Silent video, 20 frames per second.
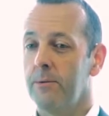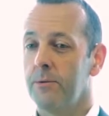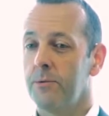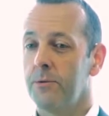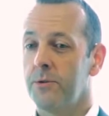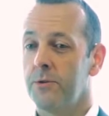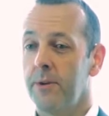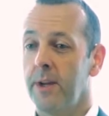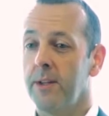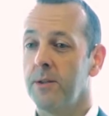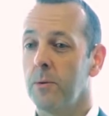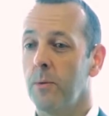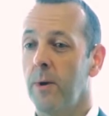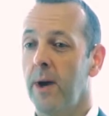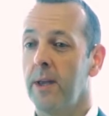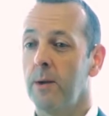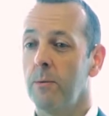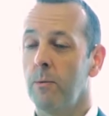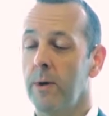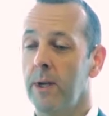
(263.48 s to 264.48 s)
straight
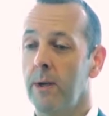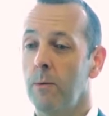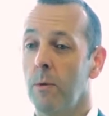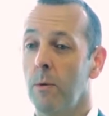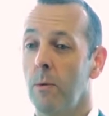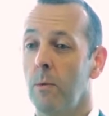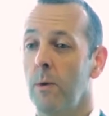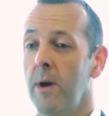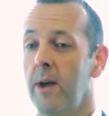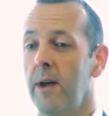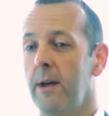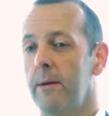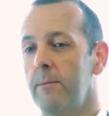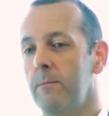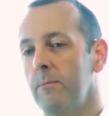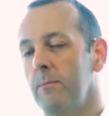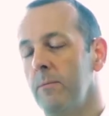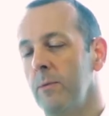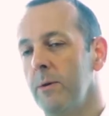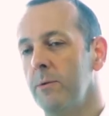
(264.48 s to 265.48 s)
away
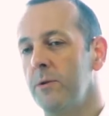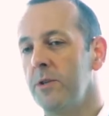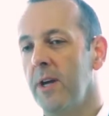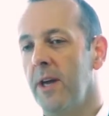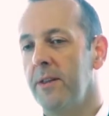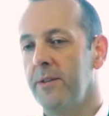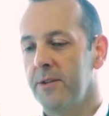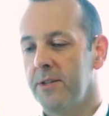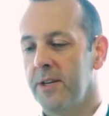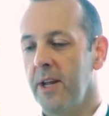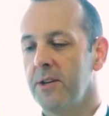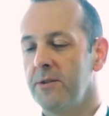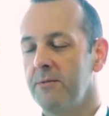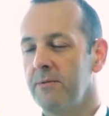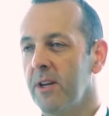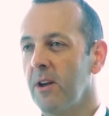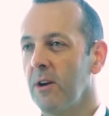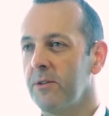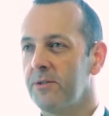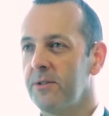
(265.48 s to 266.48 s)
we shared the
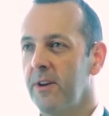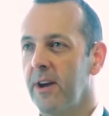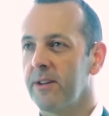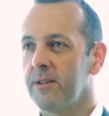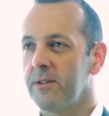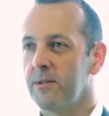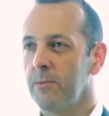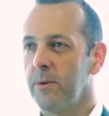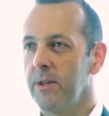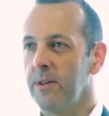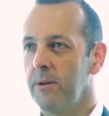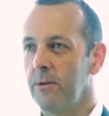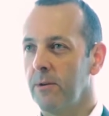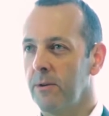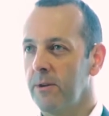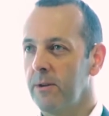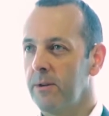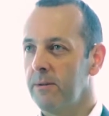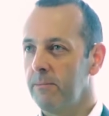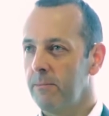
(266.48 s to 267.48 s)
stationery contract with
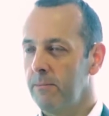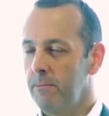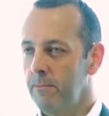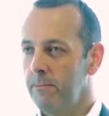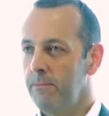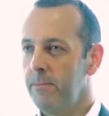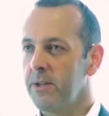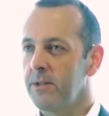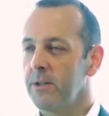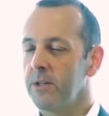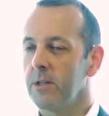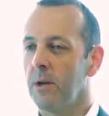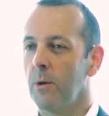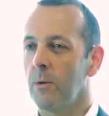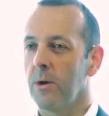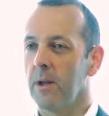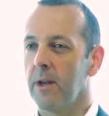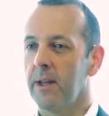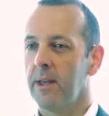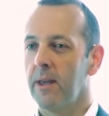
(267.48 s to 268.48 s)
another business
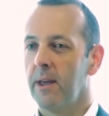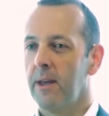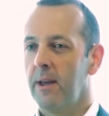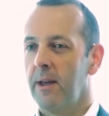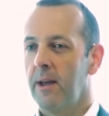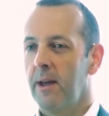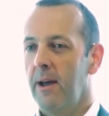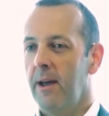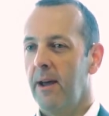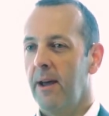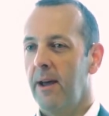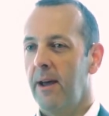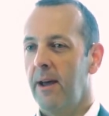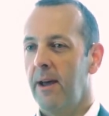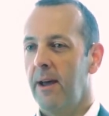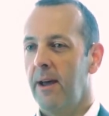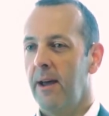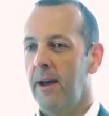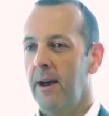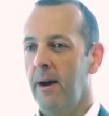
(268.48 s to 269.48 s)
locally,
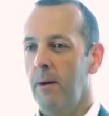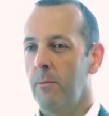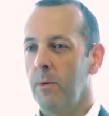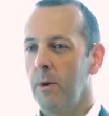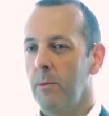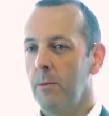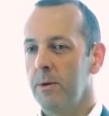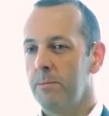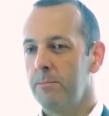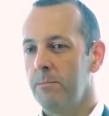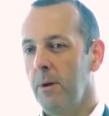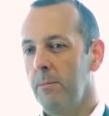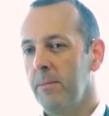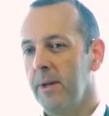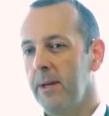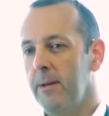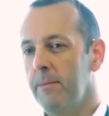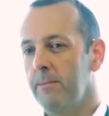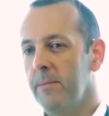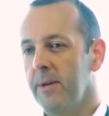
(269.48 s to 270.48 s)
and we were
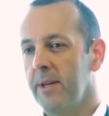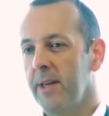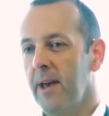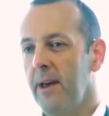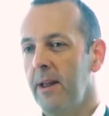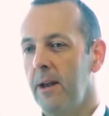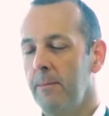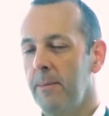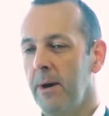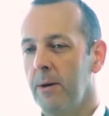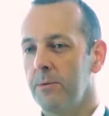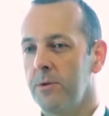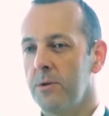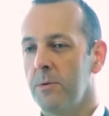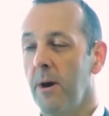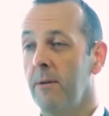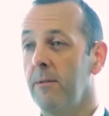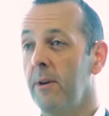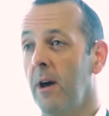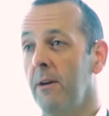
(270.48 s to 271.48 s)
probably getting about
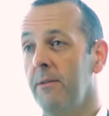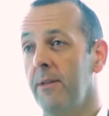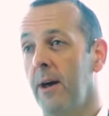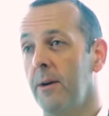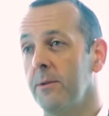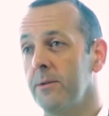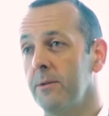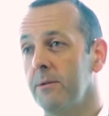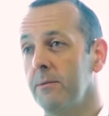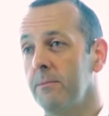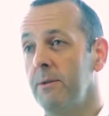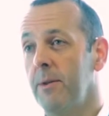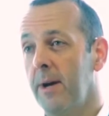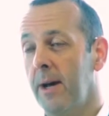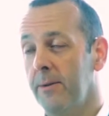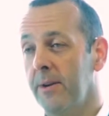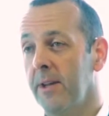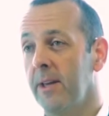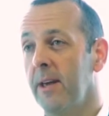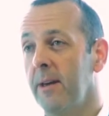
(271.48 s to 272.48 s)

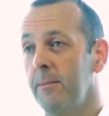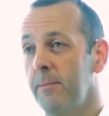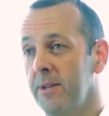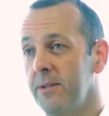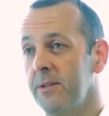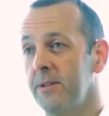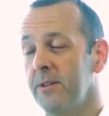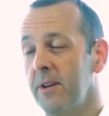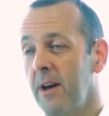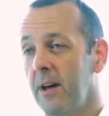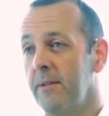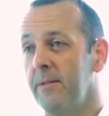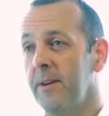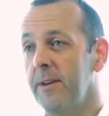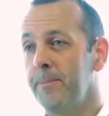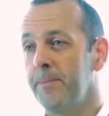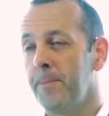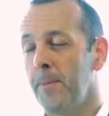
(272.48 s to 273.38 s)
£12,500 a year business out of it.